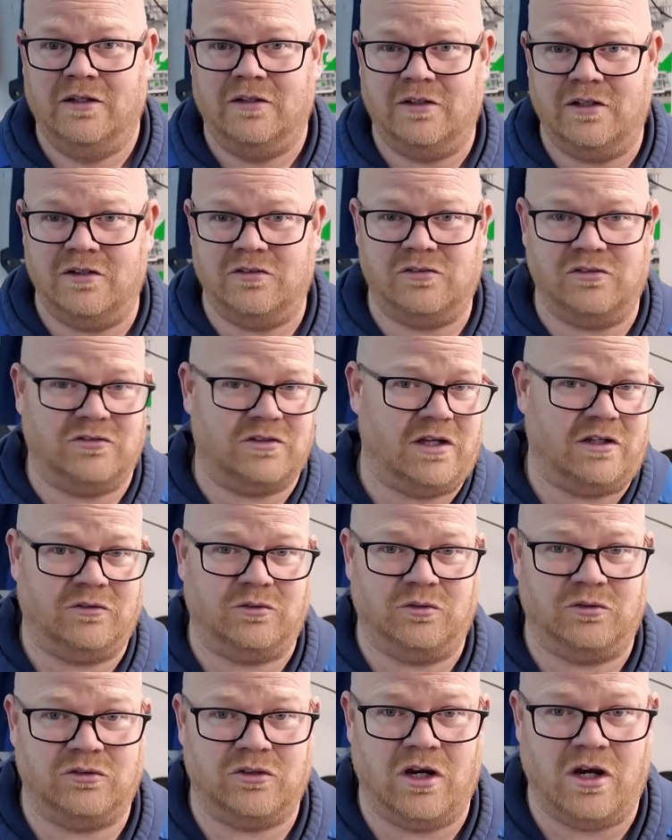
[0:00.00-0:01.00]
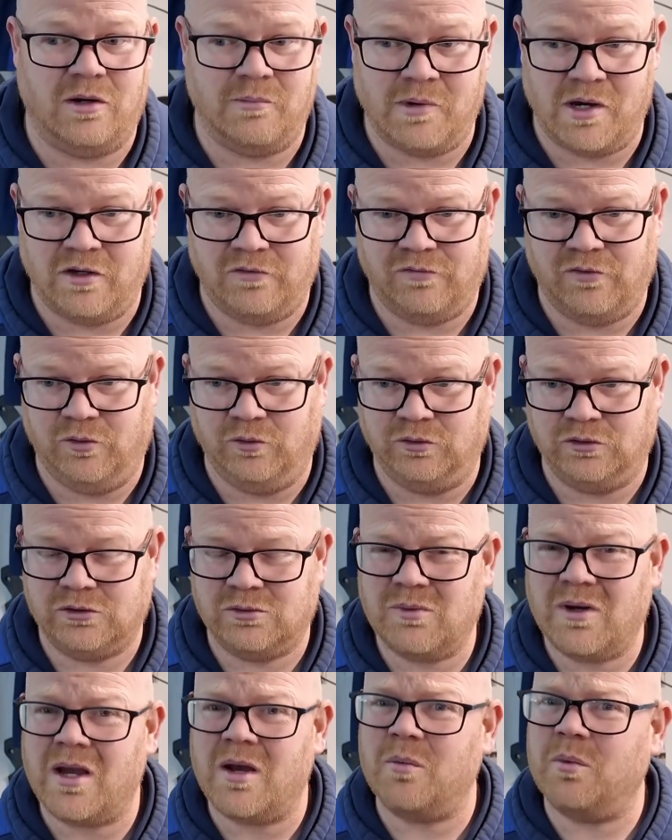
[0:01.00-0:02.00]
This is down to the starter motor fault.
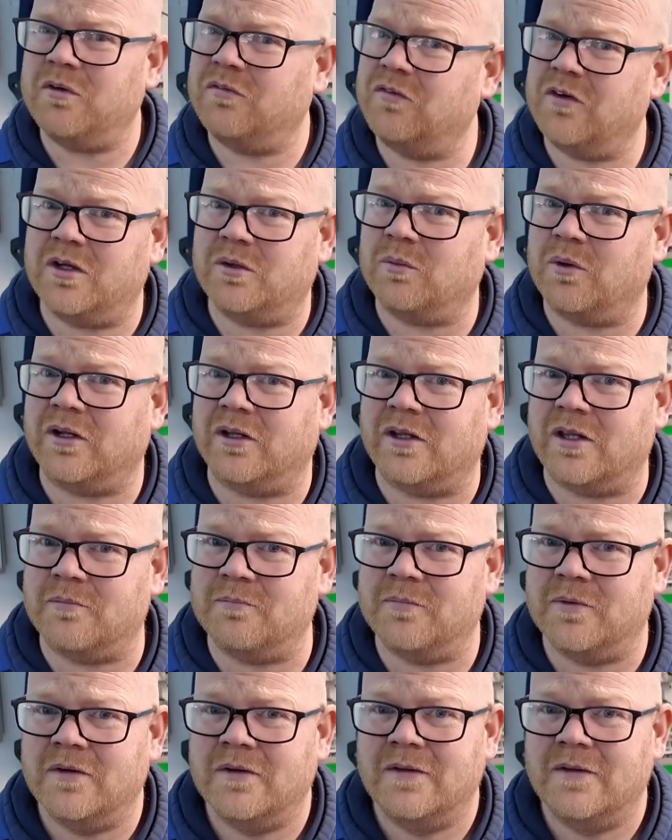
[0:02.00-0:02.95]
So, well, we fitted one of them.